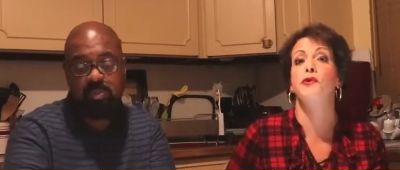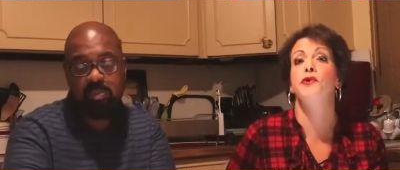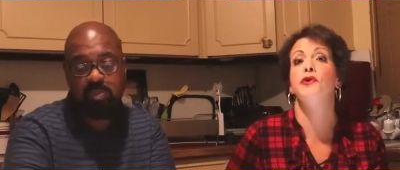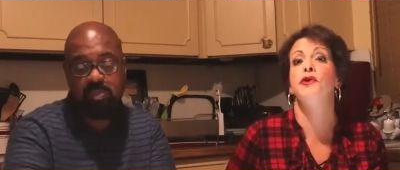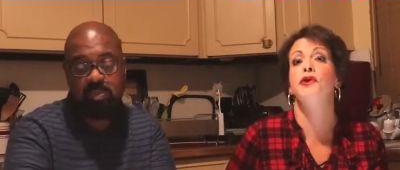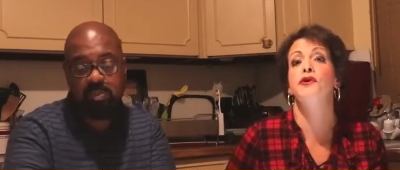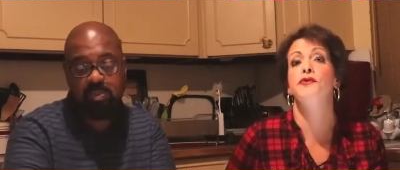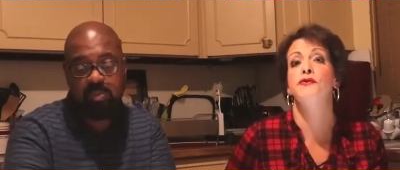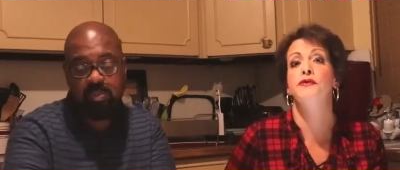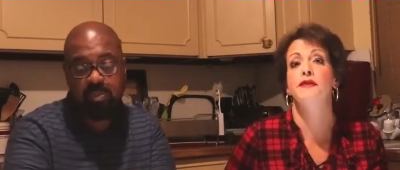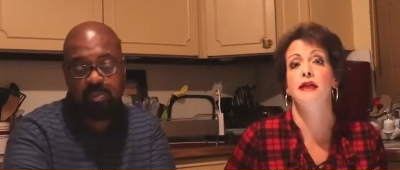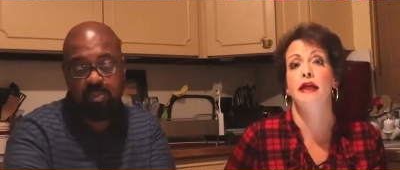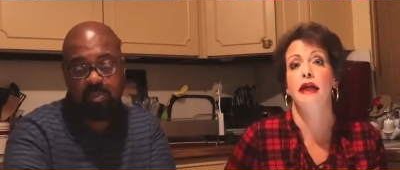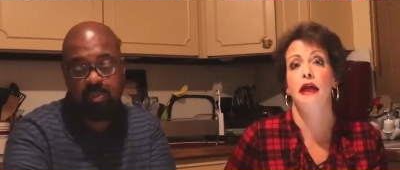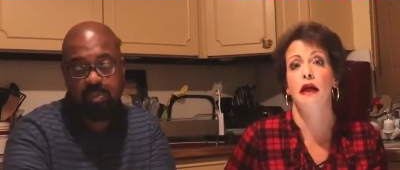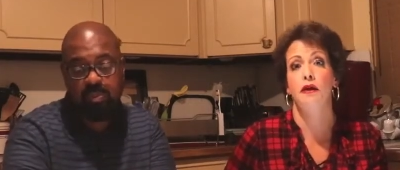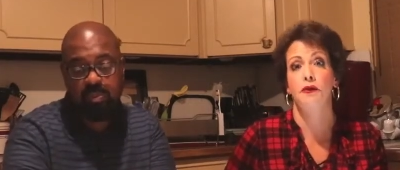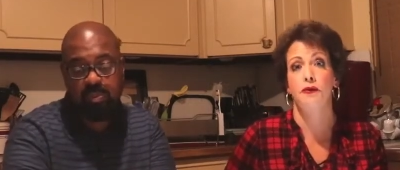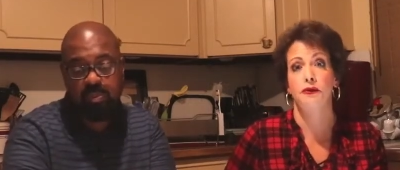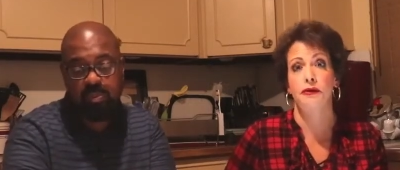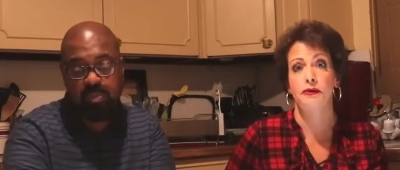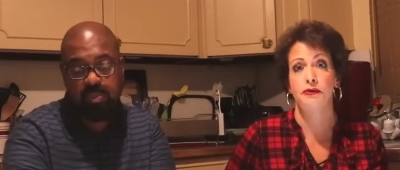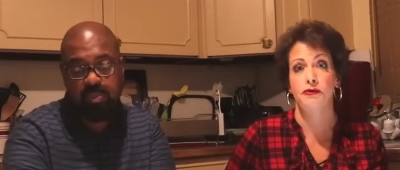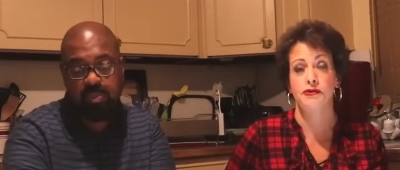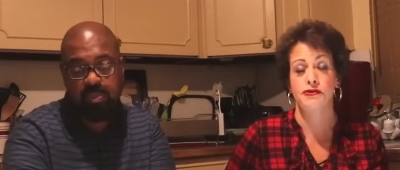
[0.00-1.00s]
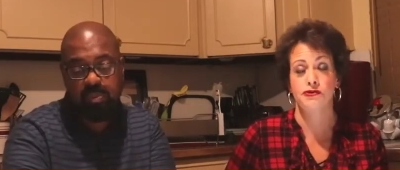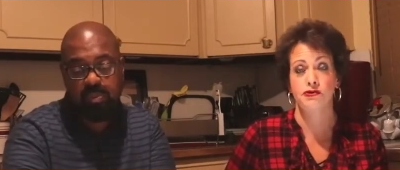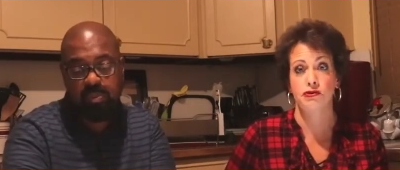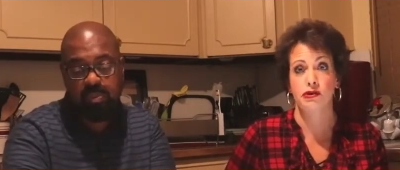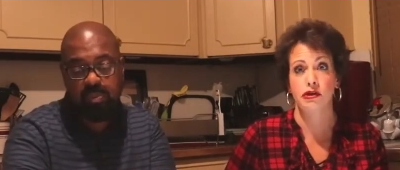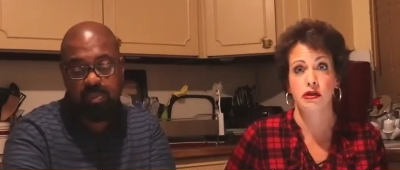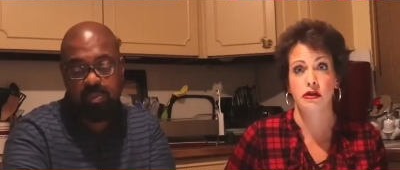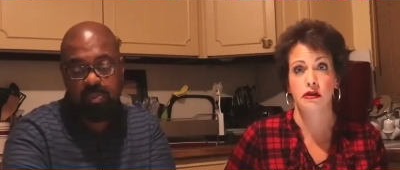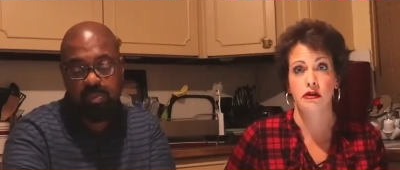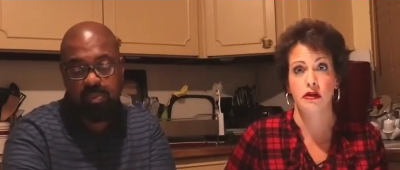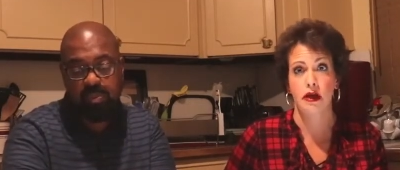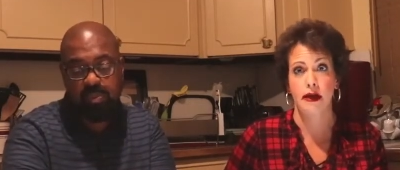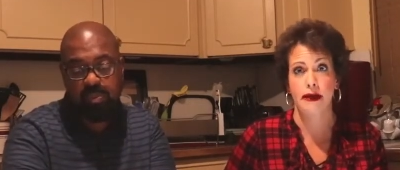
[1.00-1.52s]
Speaker 1: who used a calorie
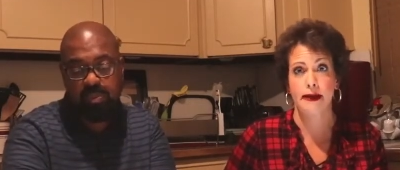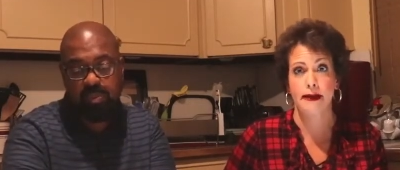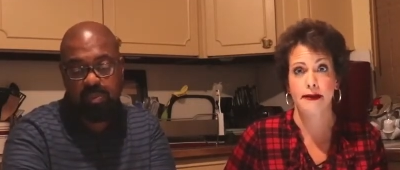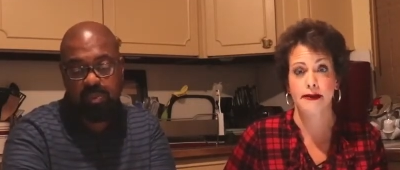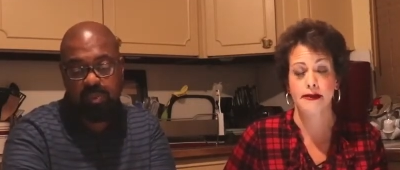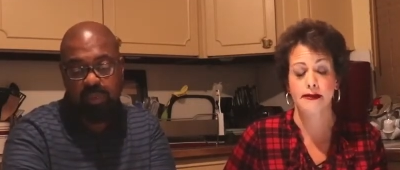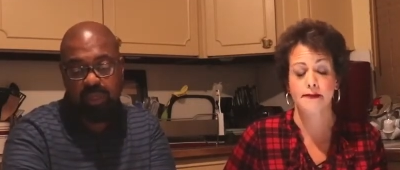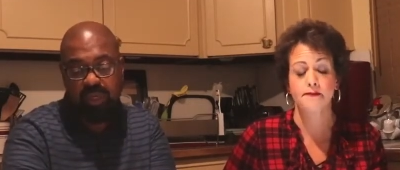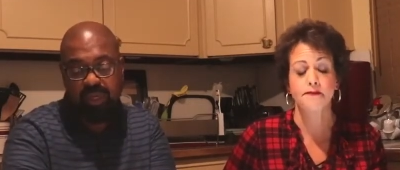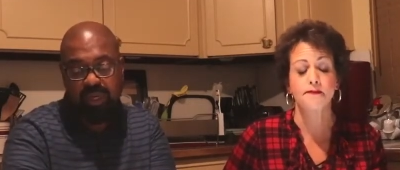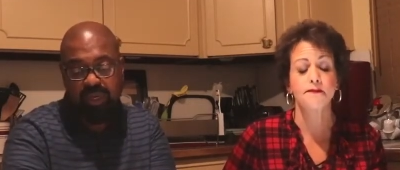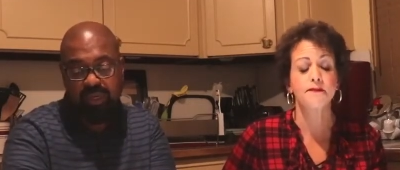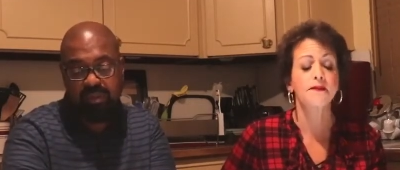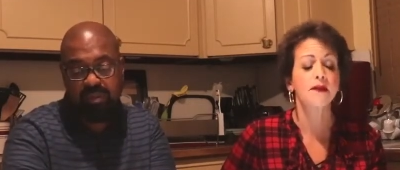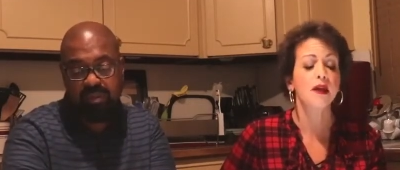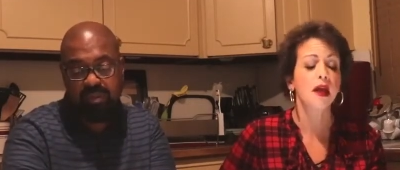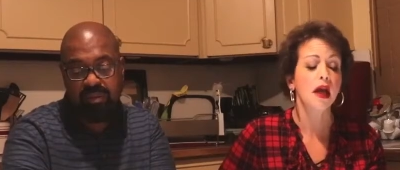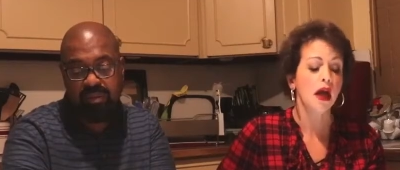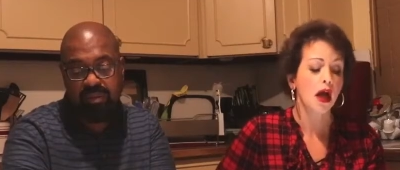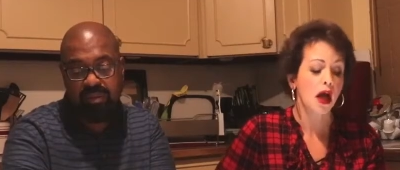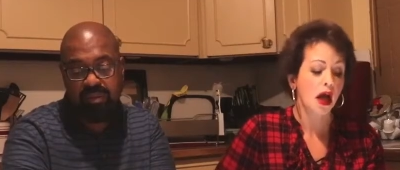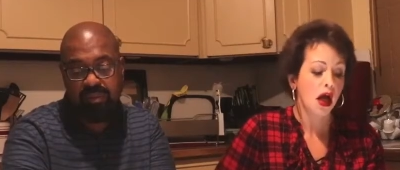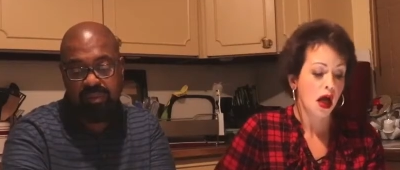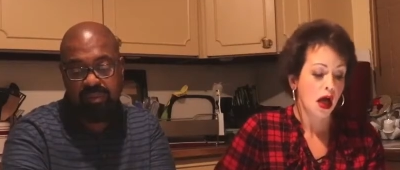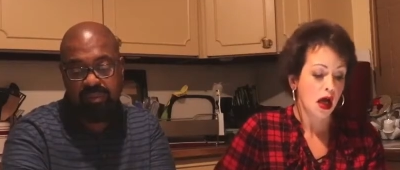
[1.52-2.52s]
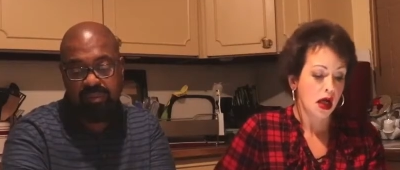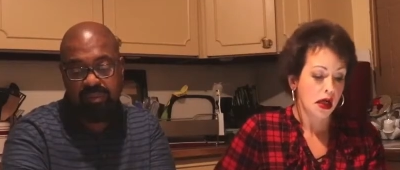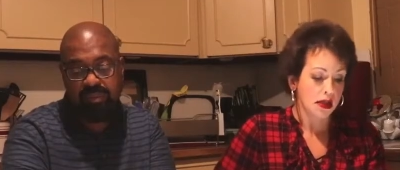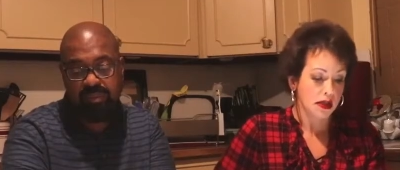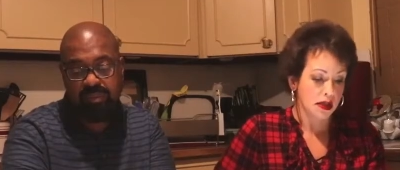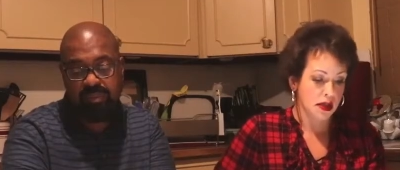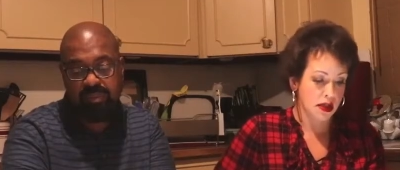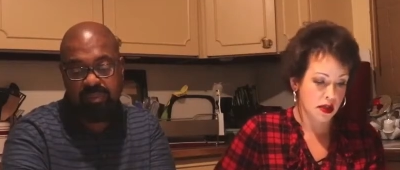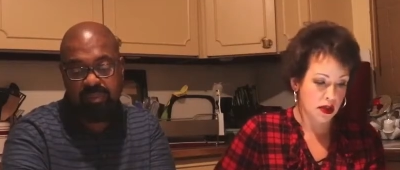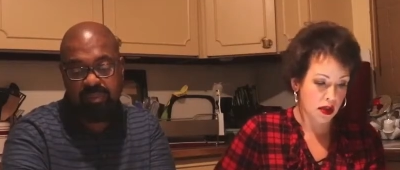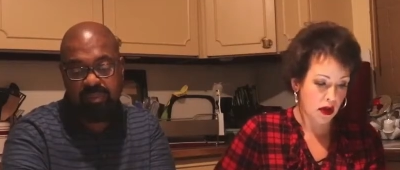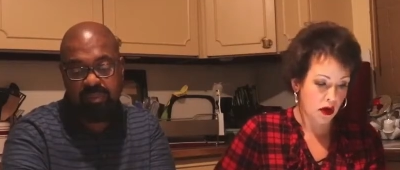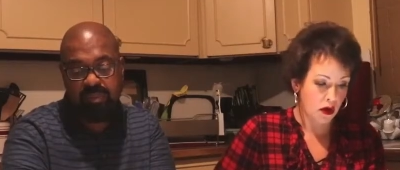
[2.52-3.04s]
restricted diet. Yes.
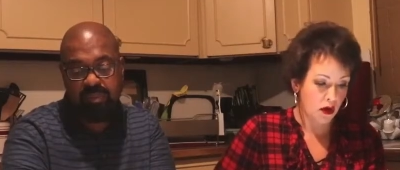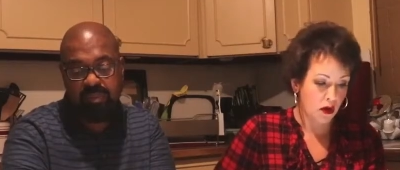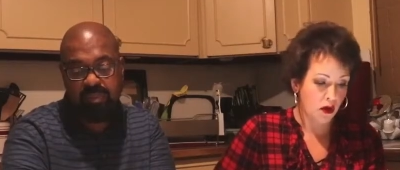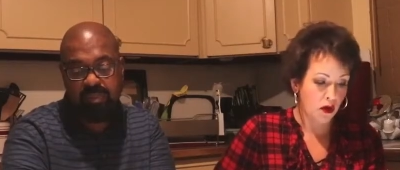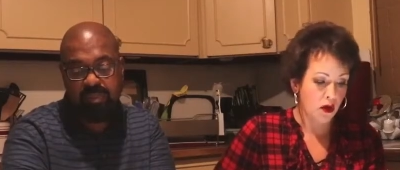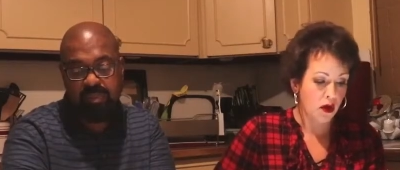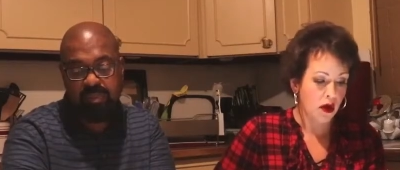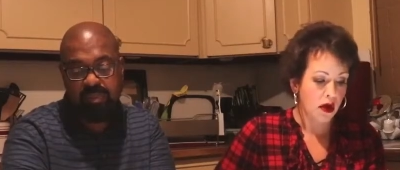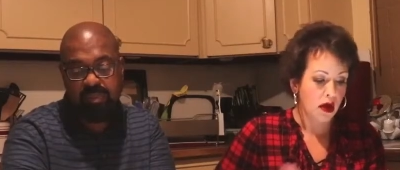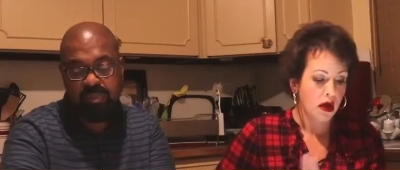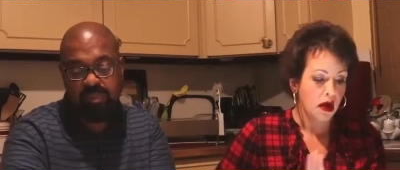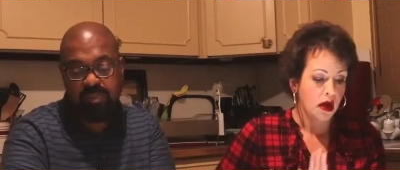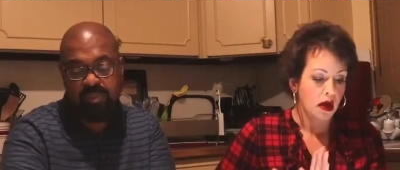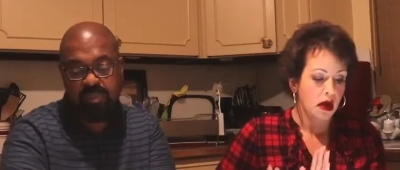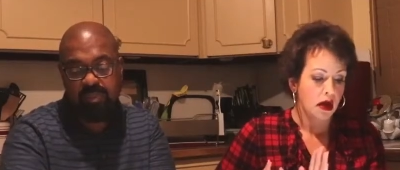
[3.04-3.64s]
So